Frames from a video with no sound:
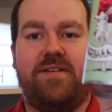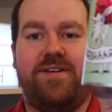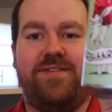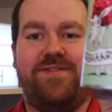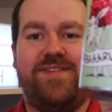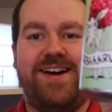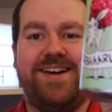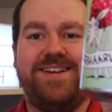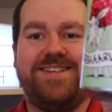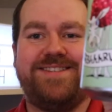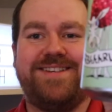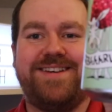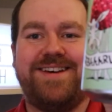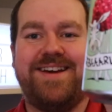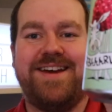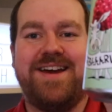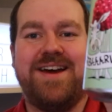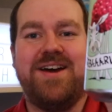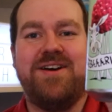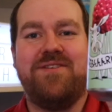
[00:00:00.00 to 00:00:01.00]

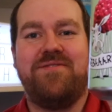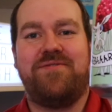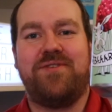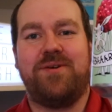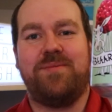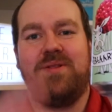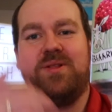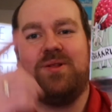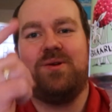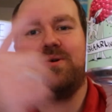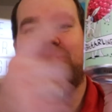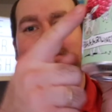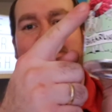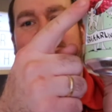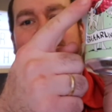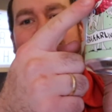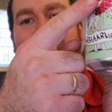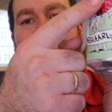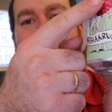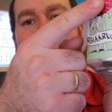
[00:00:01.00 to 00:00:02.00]
Weisse from the local
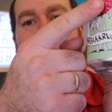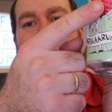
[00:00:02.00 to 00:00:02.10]
brewery